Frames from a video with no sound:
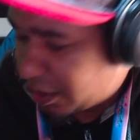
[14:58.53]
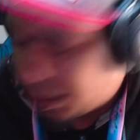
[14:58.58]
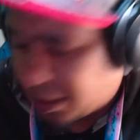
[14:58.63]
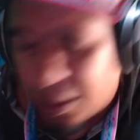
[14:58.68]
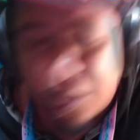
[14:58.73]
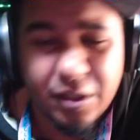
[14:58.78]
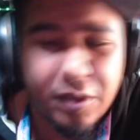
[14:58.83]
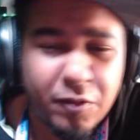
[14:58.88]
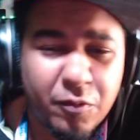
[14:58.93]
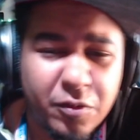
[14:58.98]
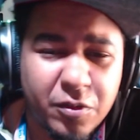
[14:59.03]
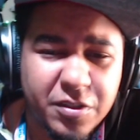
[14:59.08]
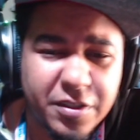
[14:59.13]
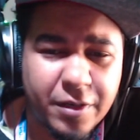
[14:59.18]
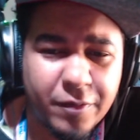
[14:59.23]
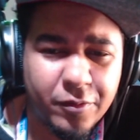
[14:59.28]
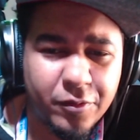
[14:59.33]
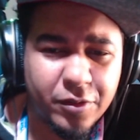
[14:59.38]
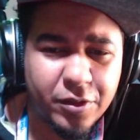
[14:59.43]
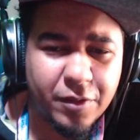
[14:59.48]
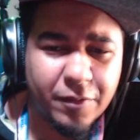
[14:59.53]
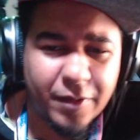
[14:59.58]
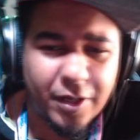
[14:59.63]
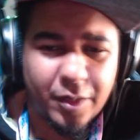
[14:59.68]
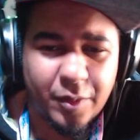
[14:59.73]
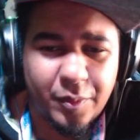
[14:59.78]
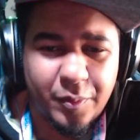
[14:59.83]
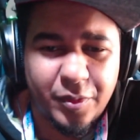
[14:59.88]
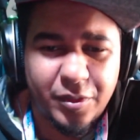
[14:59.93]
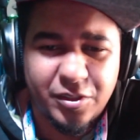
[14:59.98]
There were several
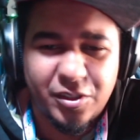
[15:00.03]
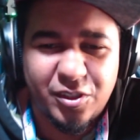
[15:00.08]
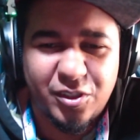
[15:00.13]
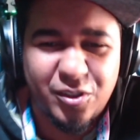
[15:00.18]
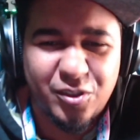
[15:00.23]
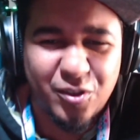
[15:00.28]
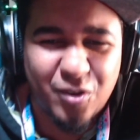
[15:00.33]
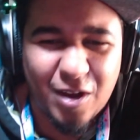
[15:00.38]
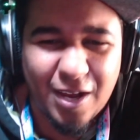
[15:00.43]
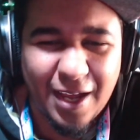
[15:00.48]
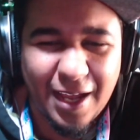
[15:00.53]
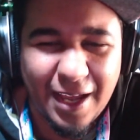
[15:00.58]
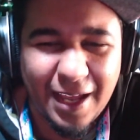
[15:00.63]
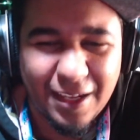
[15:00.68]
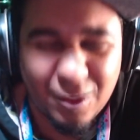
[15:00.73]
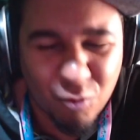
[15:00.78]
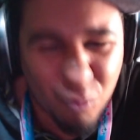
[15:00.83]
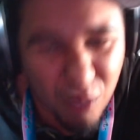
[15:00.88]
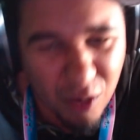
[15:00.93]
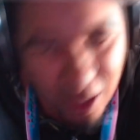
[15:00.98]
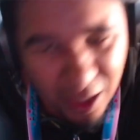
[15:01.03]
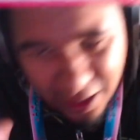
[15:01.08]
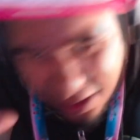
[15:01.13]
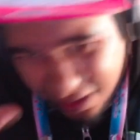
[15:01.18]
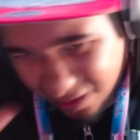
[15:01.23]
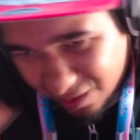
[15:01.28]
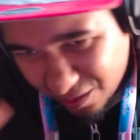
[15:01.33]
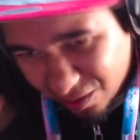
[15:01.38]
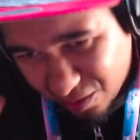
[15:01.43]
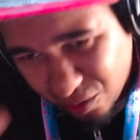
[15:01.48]
developers, so I
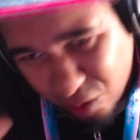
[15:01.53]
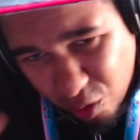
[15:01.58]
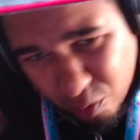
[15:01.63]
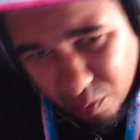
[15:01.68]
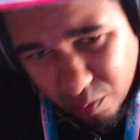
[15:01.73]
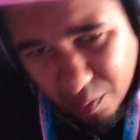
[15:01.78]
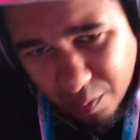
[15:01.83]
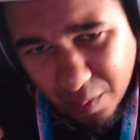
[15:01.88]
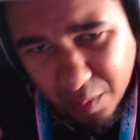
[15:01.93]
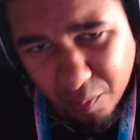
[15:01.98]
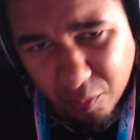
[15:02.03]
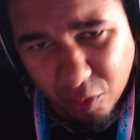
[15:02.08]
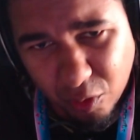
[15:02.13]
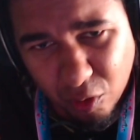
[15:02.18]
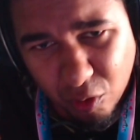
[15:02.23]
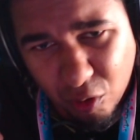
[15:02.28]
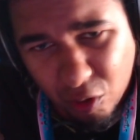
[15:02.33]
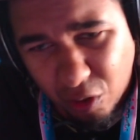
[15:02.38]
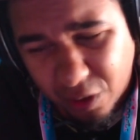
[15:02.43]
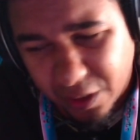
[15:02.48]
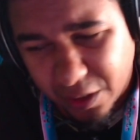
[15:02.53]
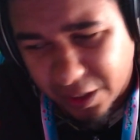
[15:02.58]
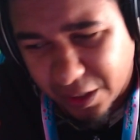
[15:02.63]
quite don't remember all